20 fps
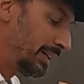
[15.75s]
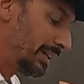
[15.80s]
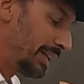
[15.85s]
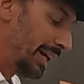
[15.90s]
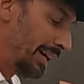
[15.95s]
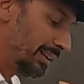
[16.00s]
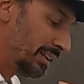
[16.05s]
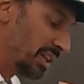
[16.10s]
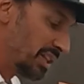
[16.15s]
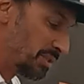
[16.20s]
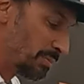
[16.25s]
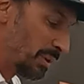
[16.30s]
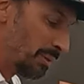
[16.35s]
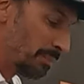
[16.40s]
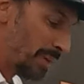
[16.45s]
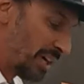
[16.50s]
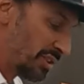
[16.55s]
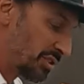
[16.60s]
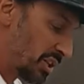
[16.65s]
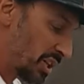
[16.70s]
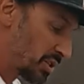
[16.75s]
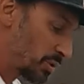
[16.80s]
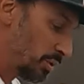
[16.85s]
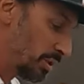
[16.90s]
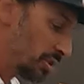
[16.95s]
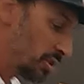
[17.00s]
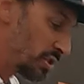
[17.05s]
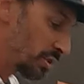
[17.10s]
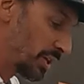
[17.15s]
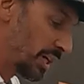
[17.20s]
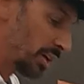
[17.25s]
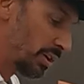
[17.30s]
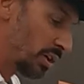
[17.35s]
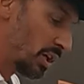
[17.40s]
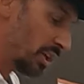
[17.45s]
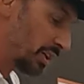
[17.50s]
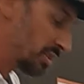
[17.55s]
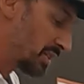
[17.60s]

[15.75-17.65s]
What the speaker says: Gay, lesbian, bisexual, and straight are all